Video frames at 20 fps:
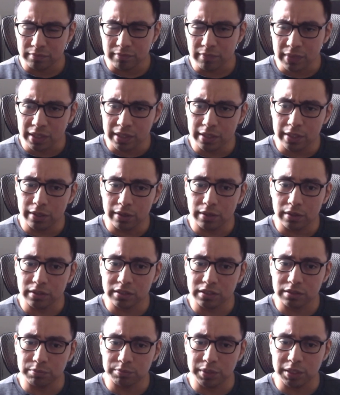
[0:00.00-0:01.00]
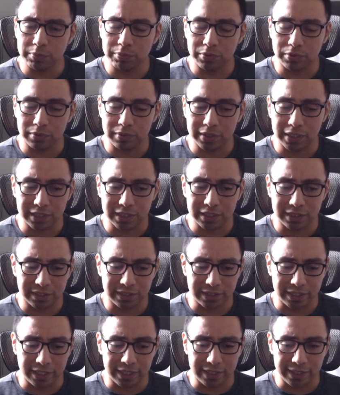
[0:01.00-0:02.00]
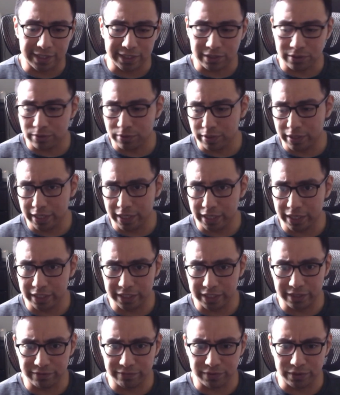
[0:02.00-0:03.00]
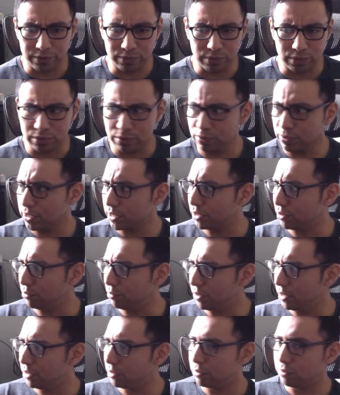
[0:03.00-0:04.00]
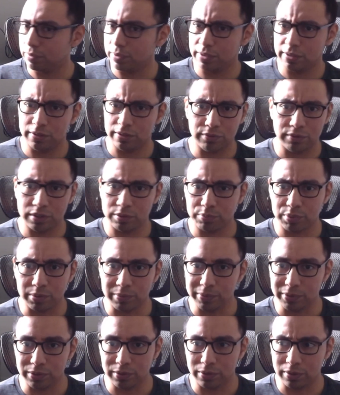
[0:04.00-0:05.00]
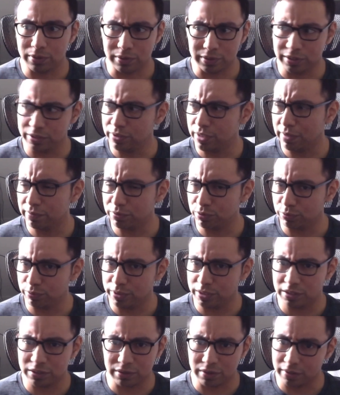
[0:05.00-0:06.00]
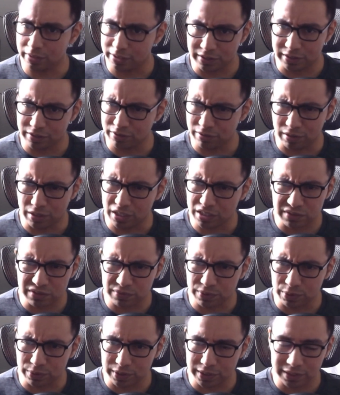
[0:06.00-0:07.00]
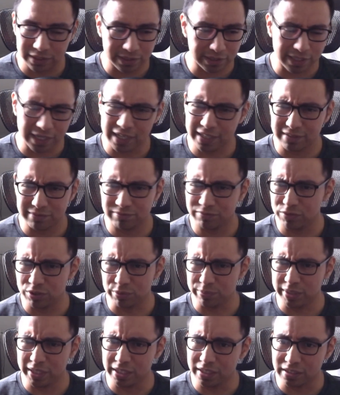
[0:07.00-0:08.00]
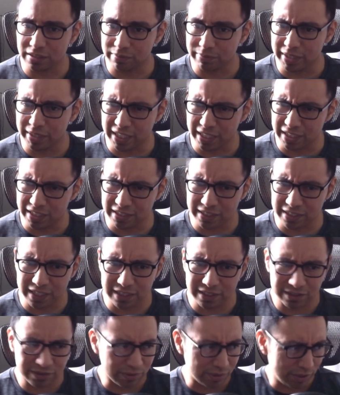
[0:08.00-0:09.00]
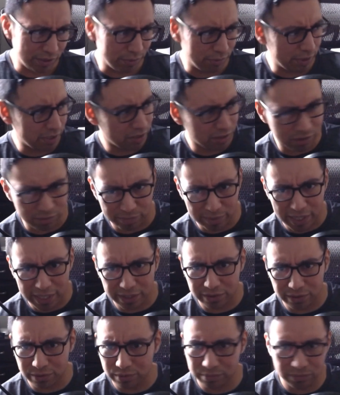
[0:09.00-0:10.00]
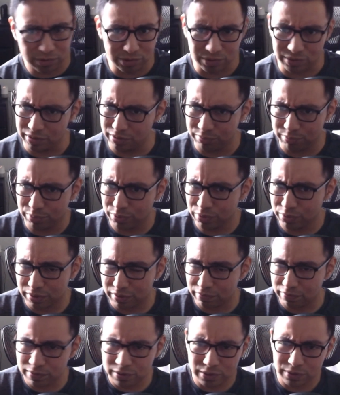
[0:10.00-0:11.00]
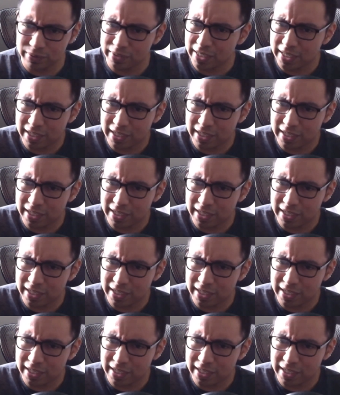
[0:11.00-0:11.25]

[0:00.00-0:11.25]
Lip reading: there are some people that say like, oh, hey, if you look at the window while you're doing a Pomodoro, you have to restart because you lost focus. That to me doesn't make any sense. Or you went to the bathroom, so you broke your flow.